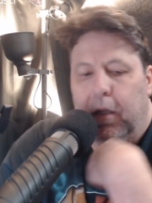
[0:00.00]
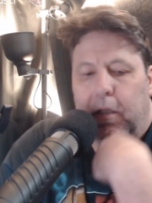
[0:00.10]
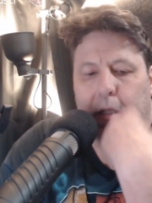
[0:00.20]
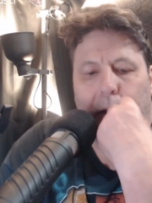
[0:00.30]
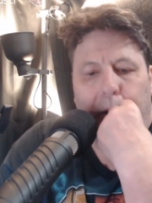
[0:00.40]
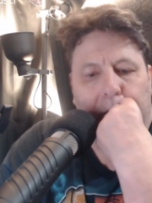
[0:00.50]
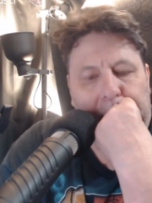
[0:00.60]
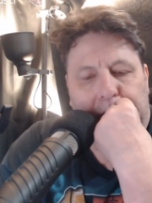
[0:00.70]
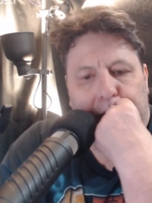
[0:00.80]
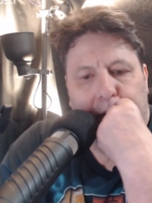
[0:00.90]
So
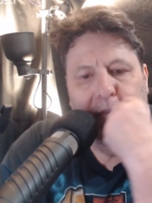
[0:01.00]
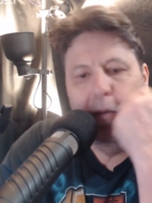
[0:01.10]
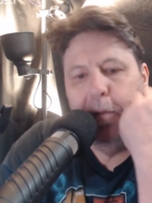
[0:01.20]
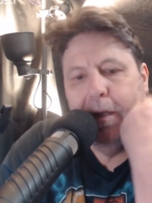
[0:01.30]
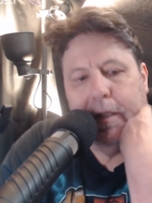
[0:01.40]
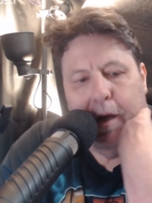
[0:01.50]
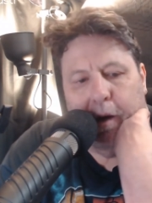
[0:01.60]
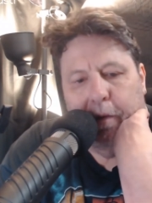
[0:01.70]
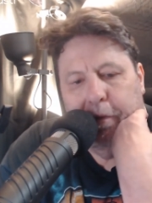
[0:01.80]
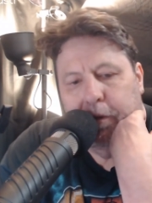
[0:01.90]
the film
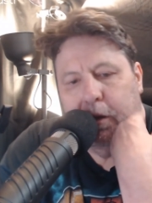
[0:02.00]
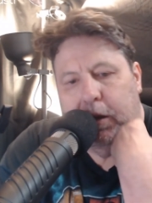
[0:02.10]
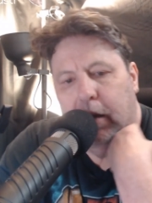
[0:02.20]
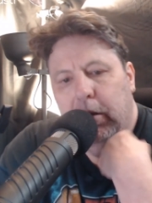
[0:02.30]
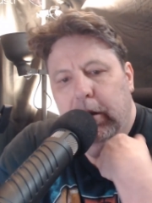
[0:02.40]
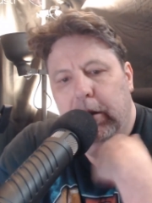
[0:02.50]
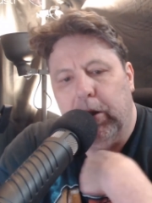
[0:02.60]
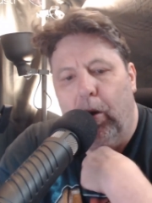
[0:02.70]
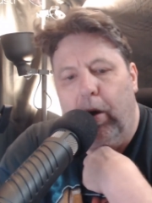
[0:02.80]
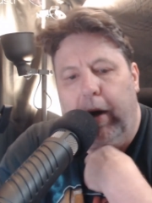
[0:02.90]
itself tells the
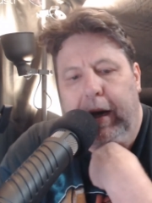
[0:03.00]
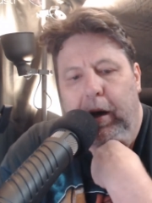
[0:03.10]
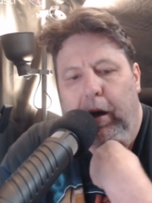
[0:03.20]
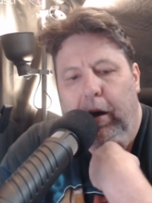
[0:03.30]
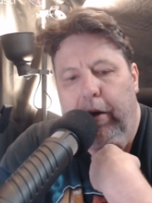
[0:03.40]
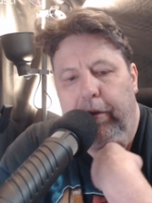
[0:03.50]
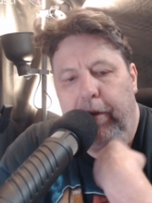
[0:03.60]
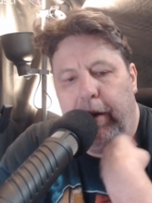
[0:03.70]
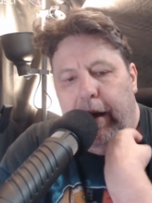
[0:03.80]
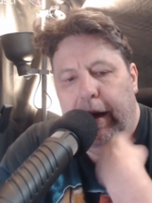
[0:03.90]
story
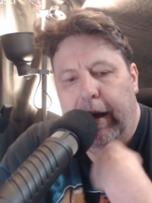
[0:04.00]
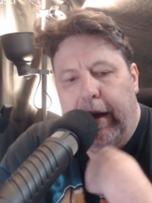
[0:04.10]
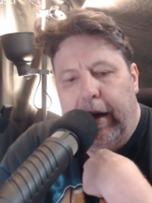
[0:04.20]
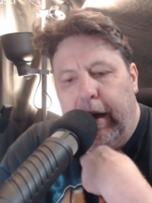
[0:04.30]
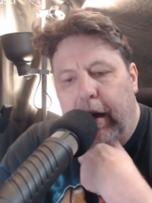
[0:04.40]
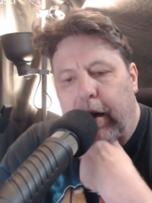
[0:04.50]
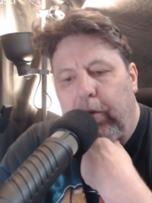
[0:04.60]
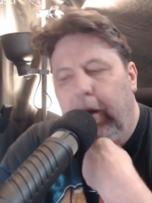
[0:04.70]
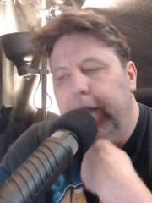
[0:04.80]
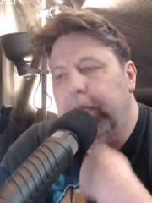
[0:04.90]
of a
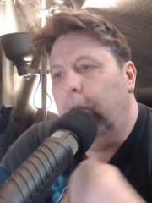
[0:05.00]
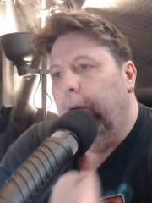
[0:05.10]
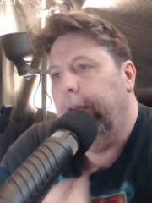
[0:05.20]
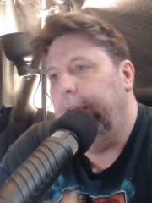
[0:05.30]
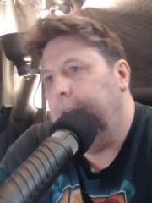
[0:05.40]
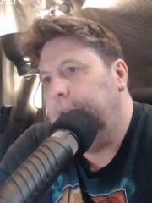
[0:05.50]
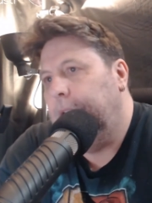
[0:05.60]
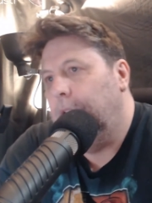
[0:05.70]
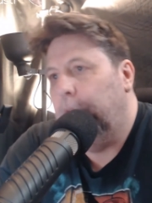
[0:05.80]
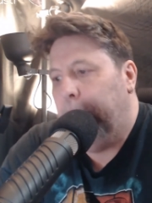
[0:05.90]
rescuer.
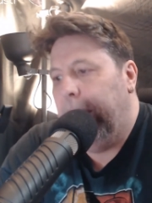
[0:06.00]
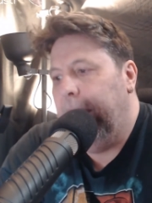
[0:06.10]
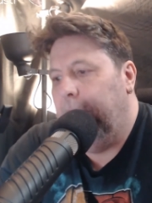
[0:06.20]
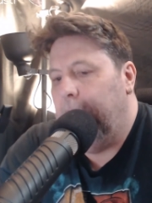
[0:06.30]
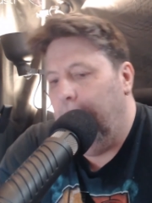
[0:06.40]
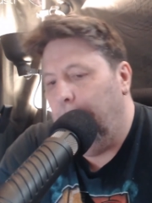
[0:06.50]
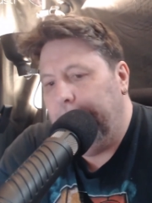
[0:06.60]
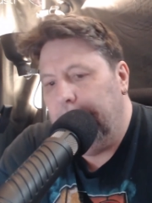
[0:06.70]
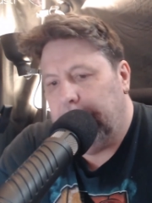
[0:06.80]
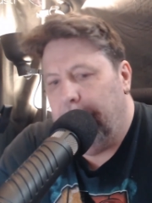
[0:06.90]
He's in Japan
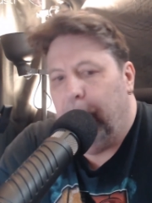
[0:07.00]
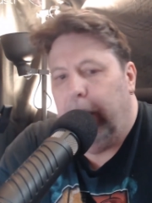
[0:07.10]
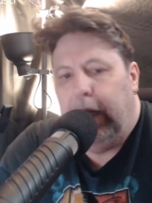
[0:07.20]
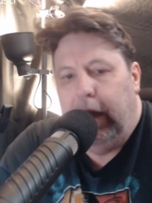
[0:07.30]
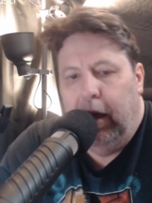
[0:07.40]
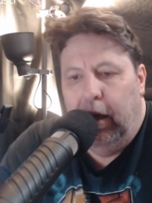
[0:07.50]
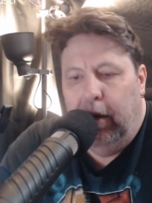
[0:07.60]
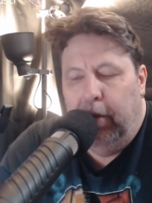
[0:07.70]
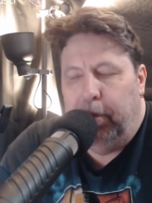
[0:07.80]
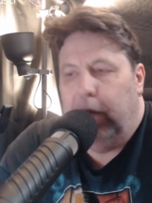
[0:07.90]
helping somebody
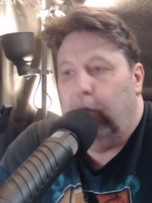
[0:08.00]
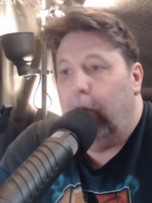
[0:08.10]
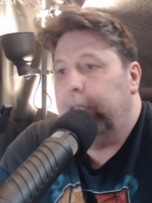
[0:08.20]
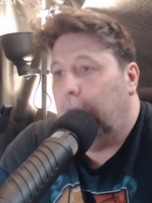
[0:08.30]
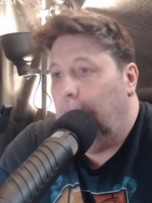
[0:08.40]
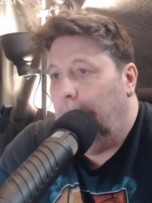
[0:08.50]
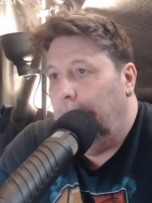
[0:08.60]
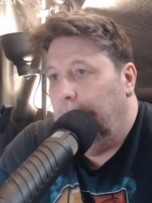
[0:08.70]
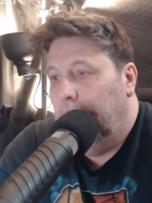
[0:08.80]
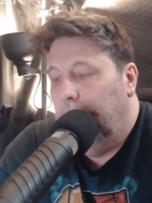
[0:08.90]
be
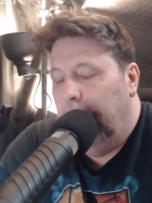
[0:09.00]
rescued